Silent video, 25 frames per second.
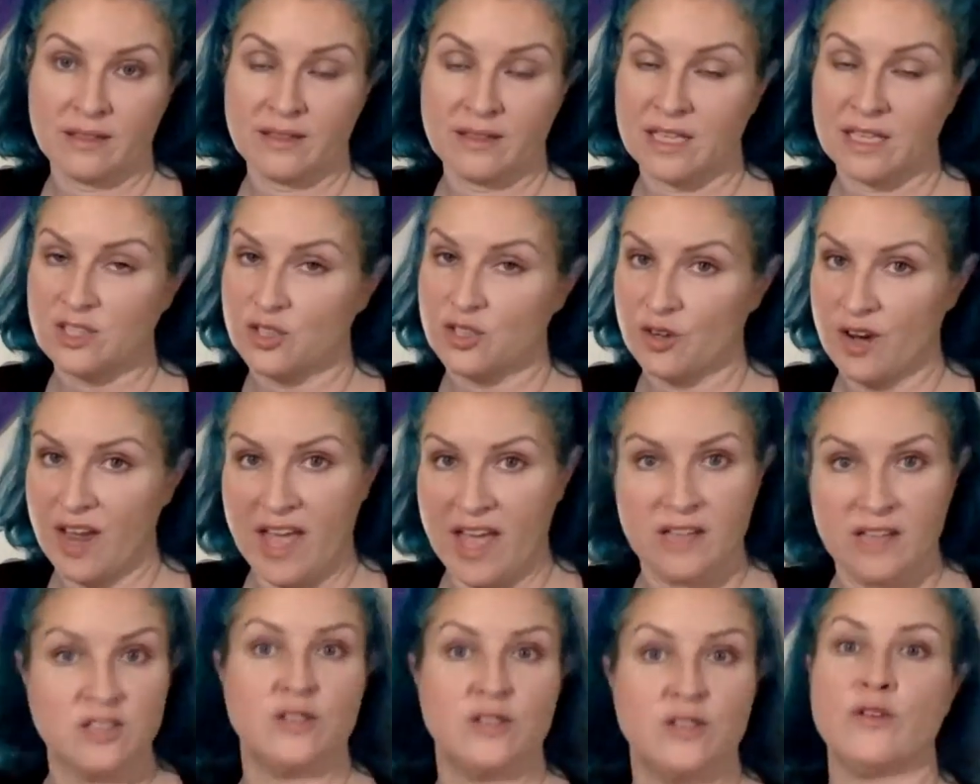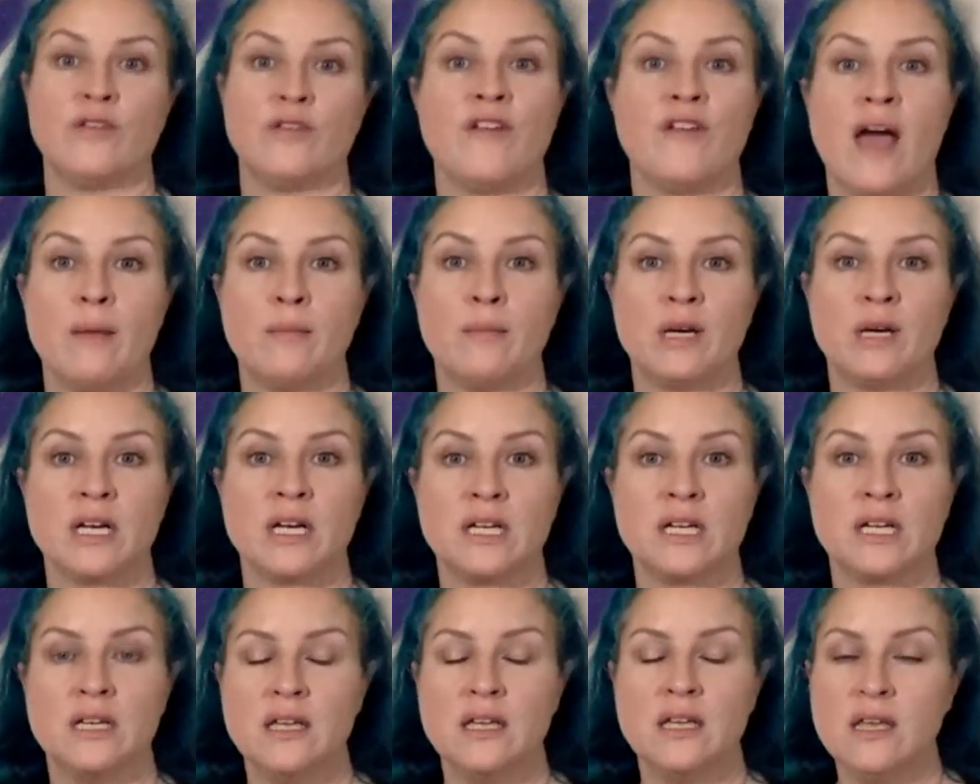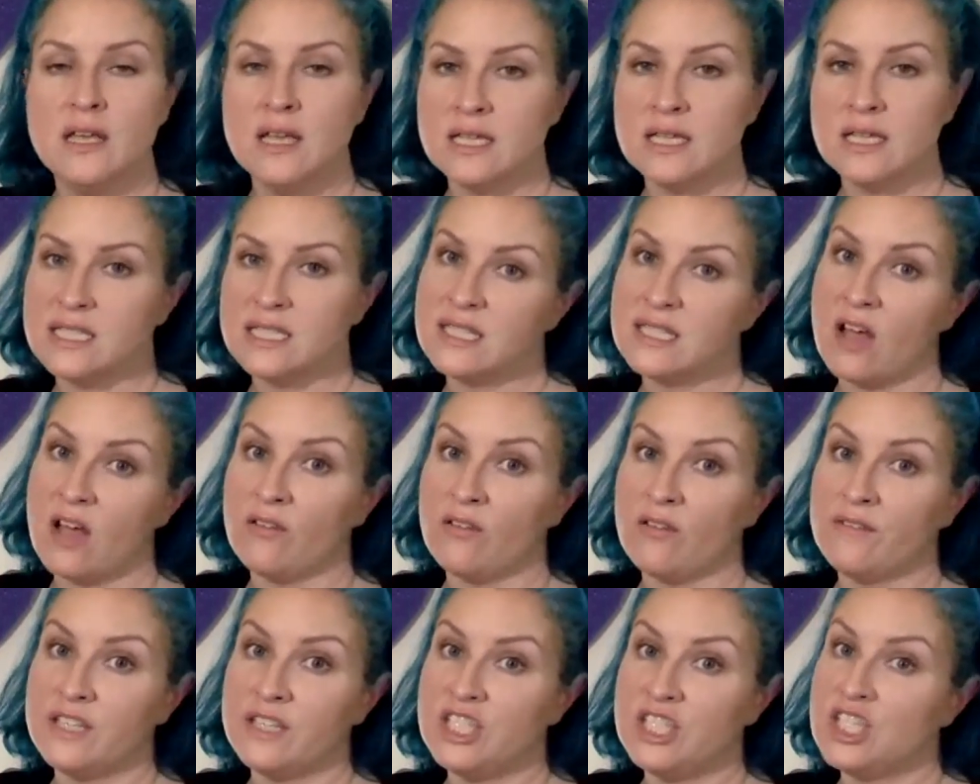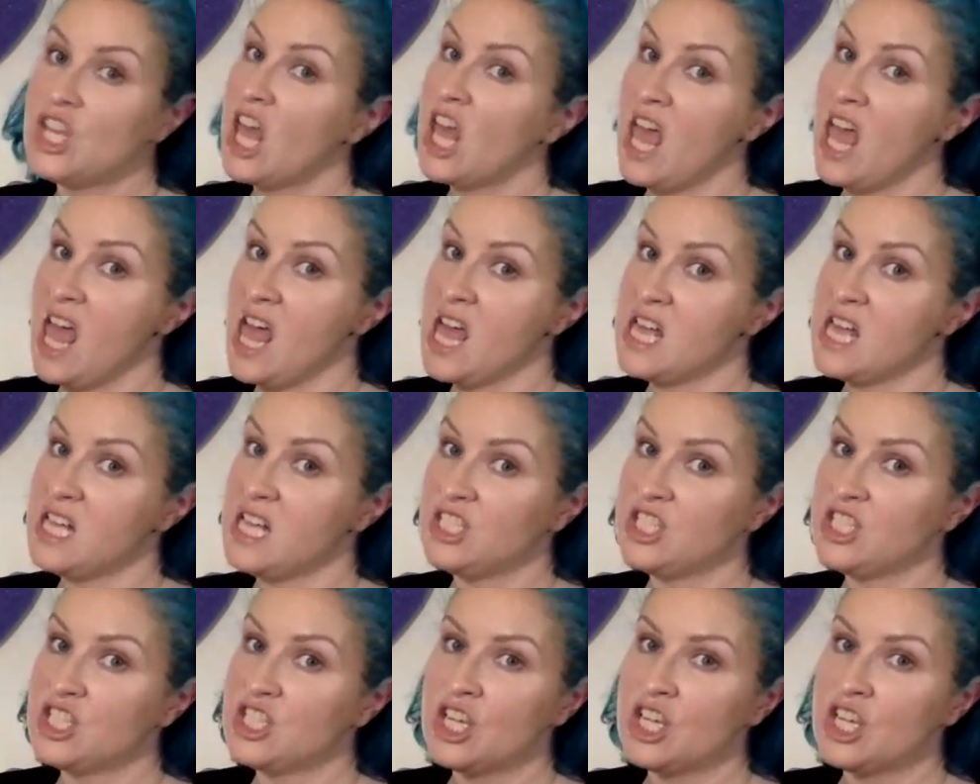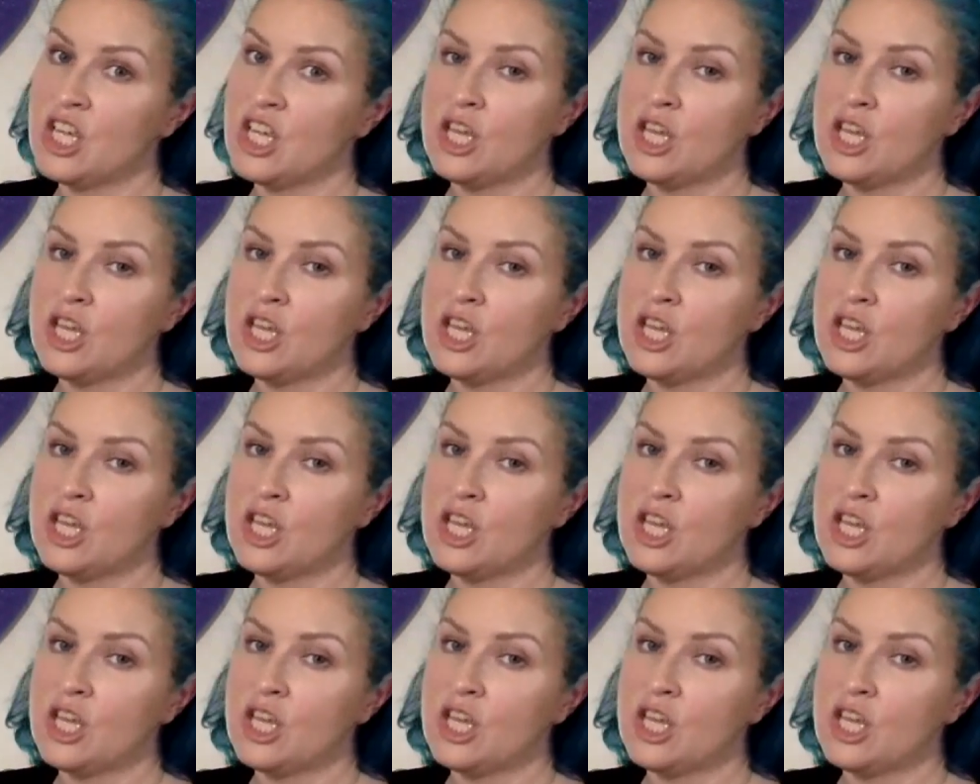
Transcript: That's your edge of your fabric, selvage edge.